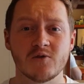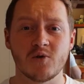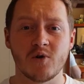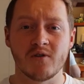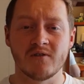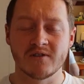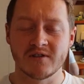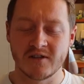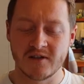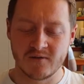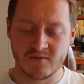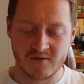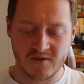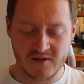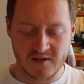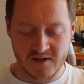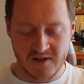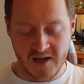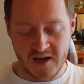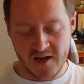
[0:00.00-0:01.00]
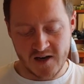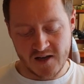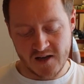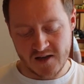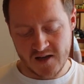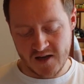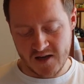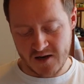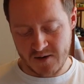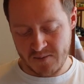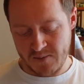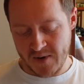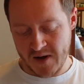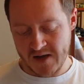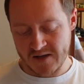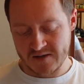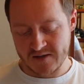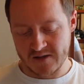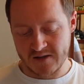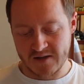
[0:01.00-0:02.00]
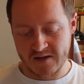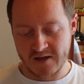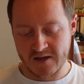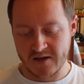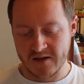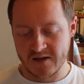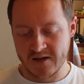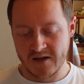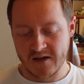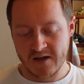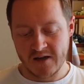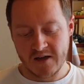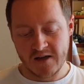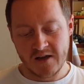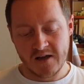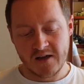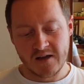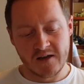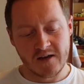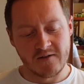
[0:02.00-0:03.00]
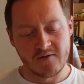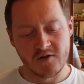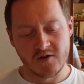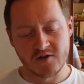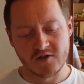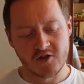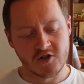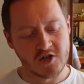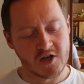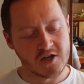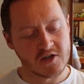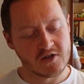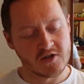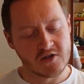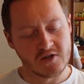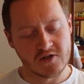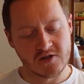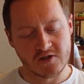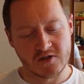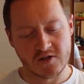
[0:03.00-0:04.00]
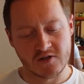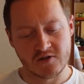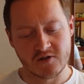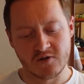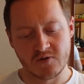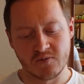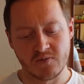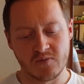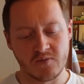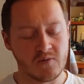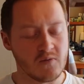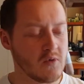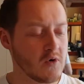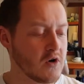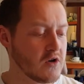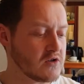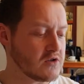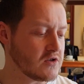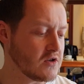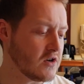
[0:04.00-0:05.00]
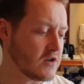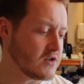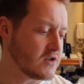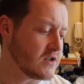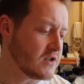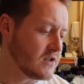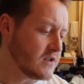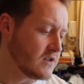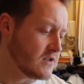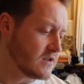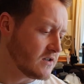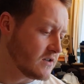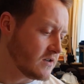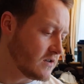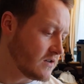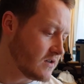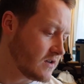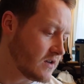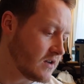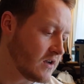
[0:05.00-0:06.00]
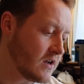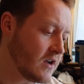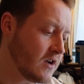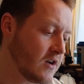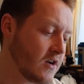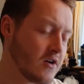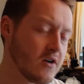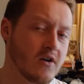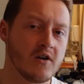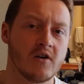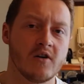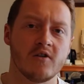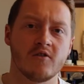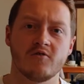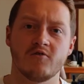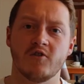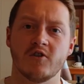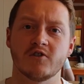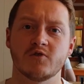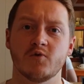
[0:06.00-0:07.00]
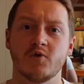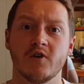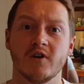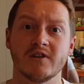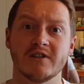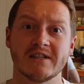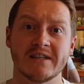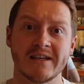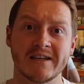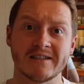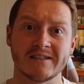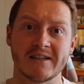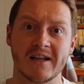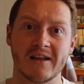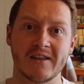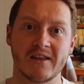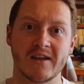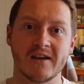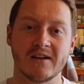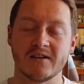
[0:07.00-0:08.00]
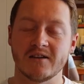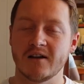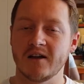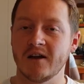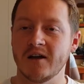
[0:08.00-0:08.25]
quarantine, which is a daily patter thing, giving you suggestions and some word searches and crosswords, things like that,